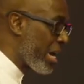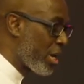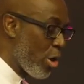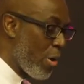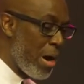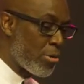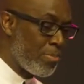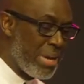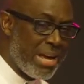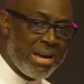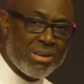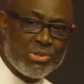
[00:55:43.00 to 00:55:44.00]
I go out
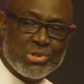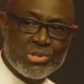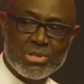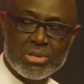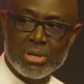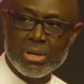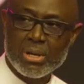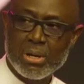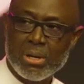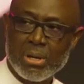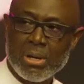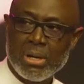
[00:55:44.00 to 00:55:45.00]
blessed
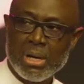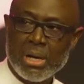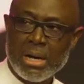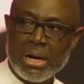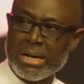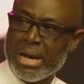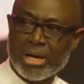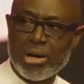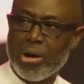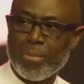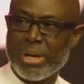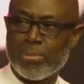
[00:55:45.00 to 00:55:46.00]
and I
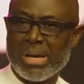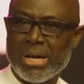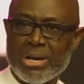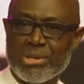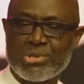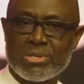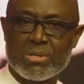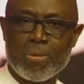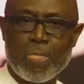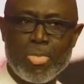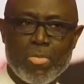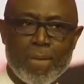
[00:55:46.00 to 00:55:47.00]
come in blessed.
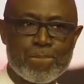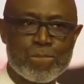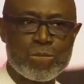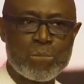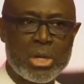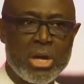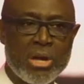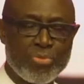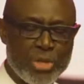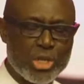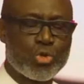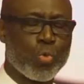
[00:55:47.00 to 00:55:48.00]

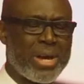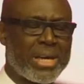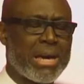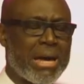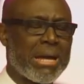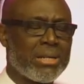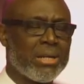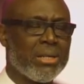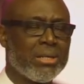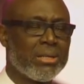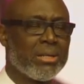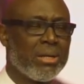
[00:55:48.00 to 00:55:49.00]
This weekend,
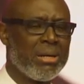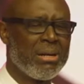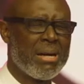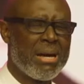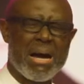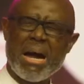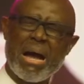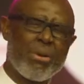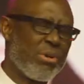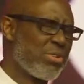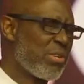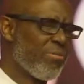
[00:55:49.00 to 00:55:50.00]
I
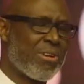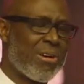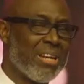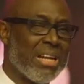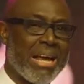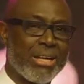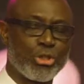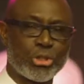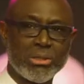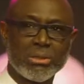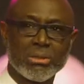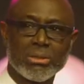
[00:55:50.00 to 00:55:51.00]
receive
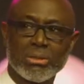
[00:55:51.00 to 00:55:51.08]
revelation.